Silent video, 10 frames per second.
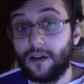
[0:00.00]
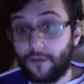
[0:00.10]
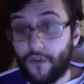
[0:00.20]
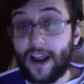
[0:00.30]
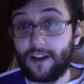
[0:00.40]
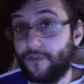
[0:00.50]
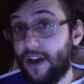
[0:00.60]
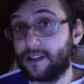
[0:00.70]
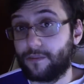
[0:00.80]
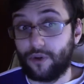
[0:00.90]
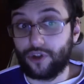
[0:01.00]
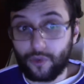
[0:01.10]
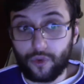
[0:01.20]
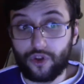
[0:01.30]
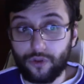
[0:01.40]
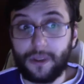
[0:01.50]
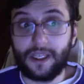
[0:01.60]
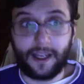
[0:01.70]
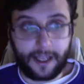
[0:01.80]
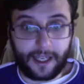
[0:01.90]
fast approaching, we should
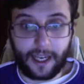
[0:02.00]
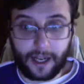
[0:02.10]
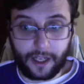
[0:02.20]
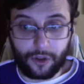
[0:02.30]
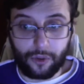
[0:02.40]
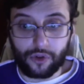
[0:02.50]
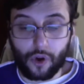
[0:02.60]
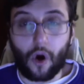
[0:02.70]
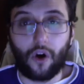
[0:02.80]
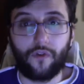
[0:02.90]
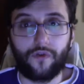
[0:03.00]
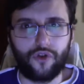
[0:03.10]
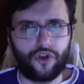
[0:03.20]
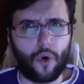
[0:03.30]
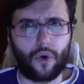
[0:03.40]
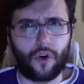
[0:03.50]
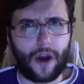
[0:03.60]
be getting news of Joker